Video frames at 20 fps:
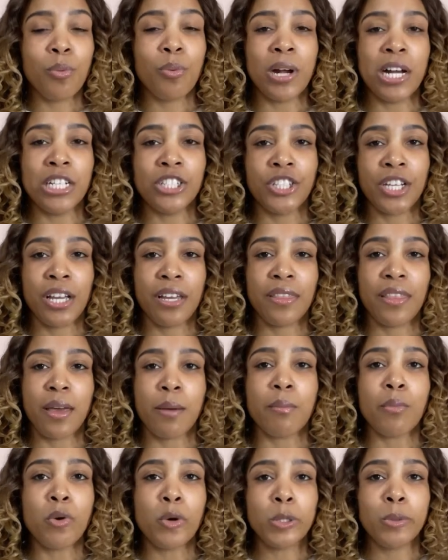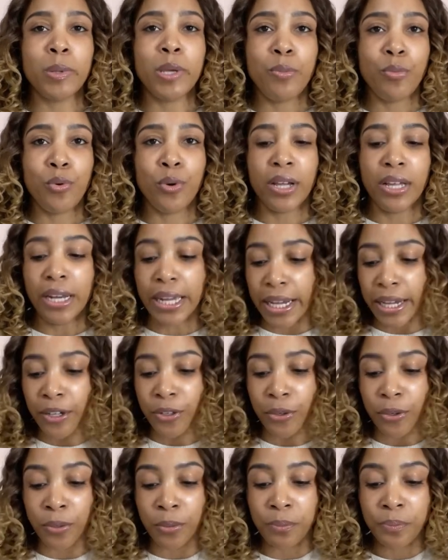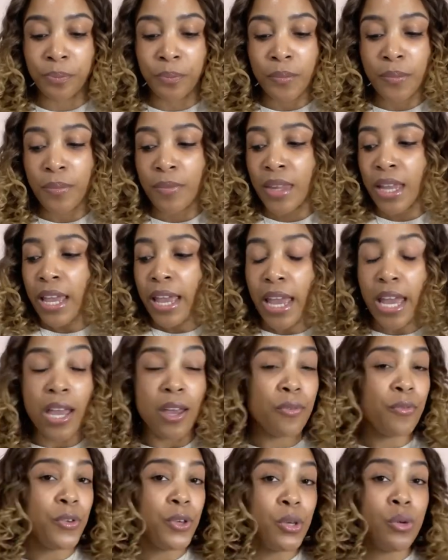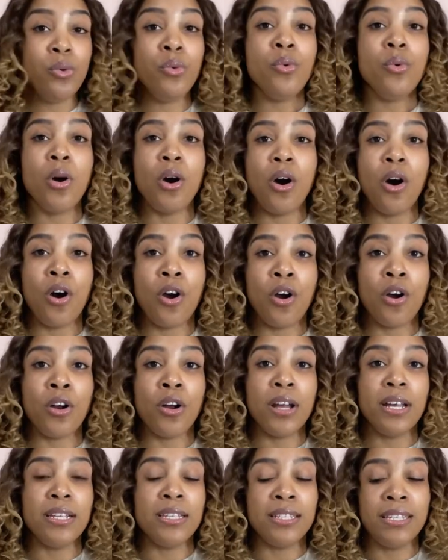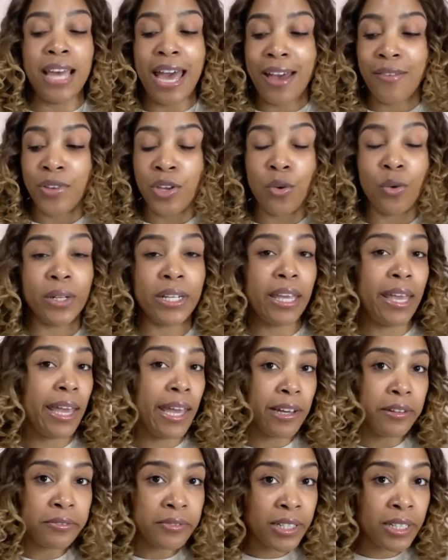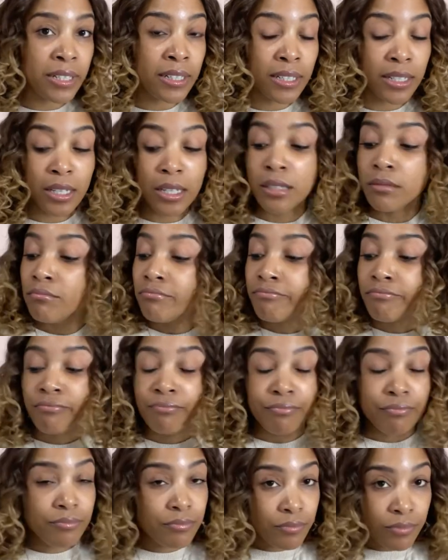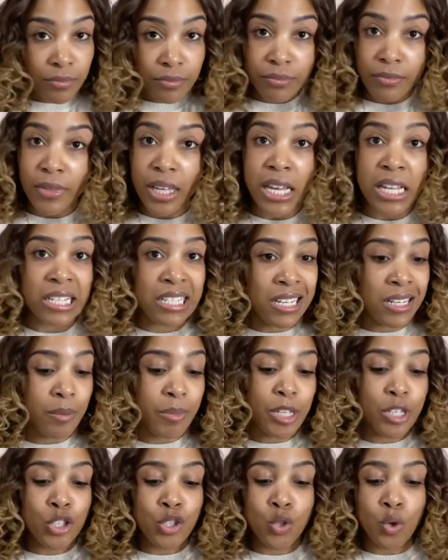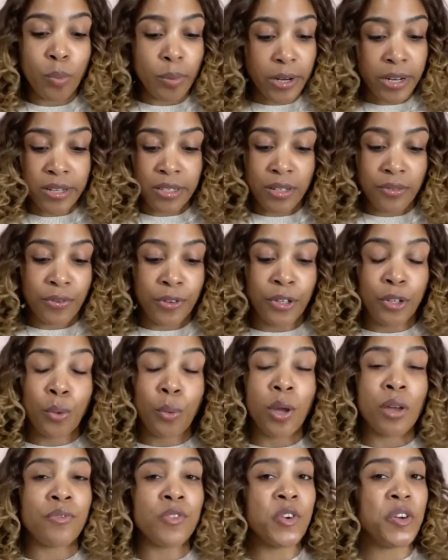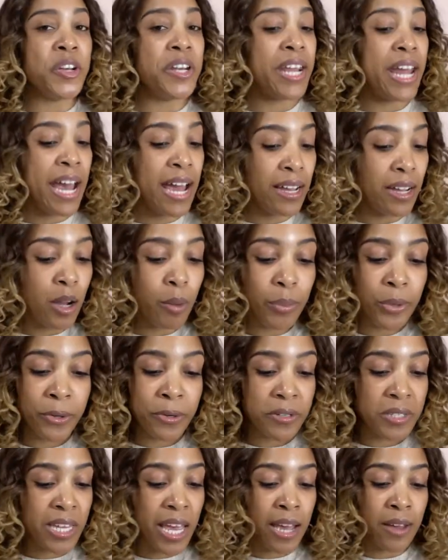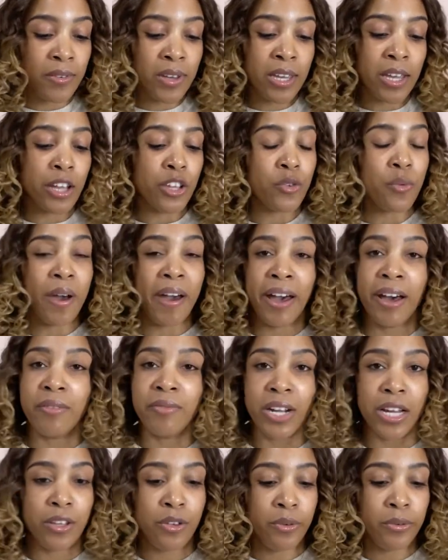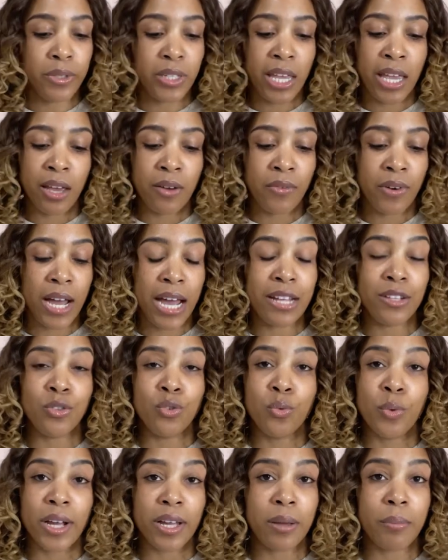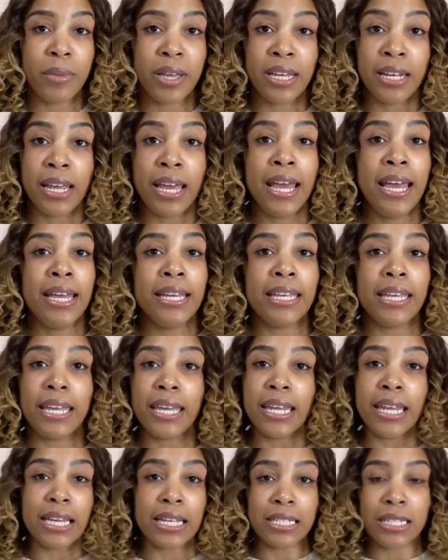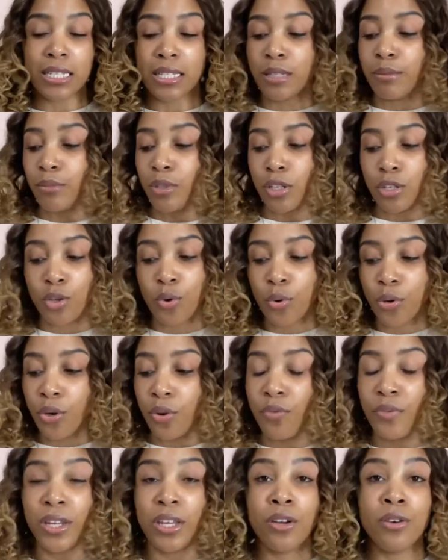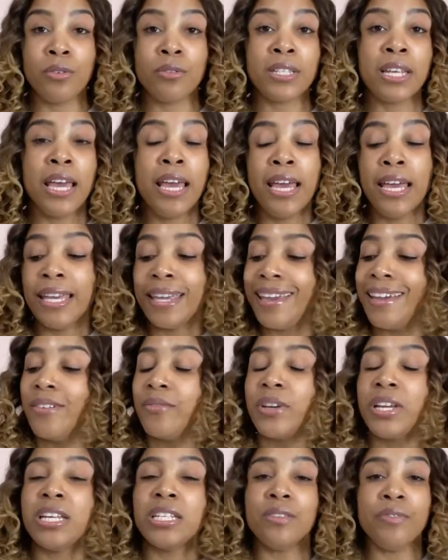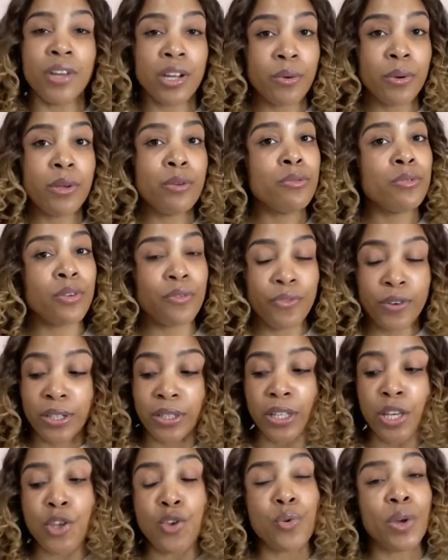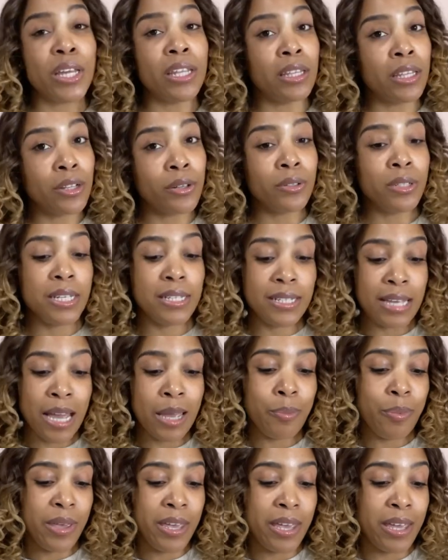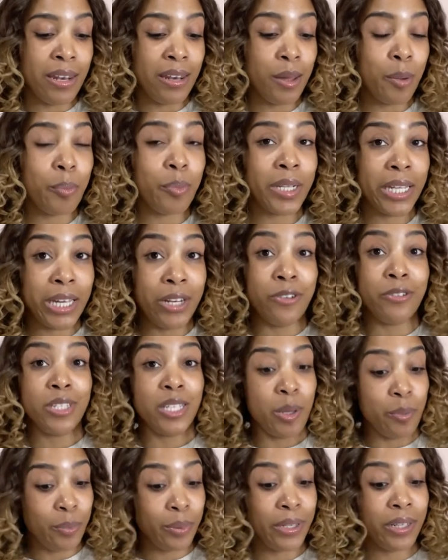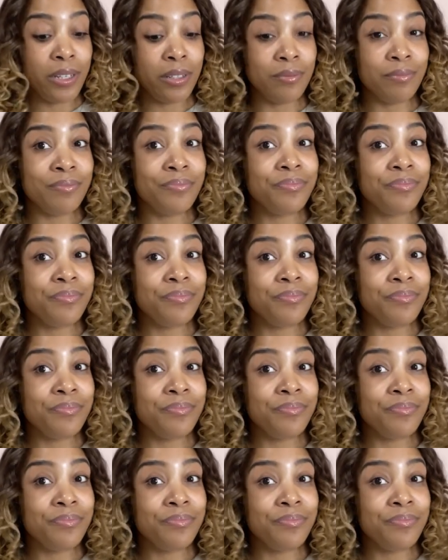project that most people can handle. If you are savvy on Canva, it's gonna be super easy for you. If you're not computer savvy and you have not used Canva, I do recommend getting into some tutorial videos. Canva is very user-friendly. You could literally type in planner template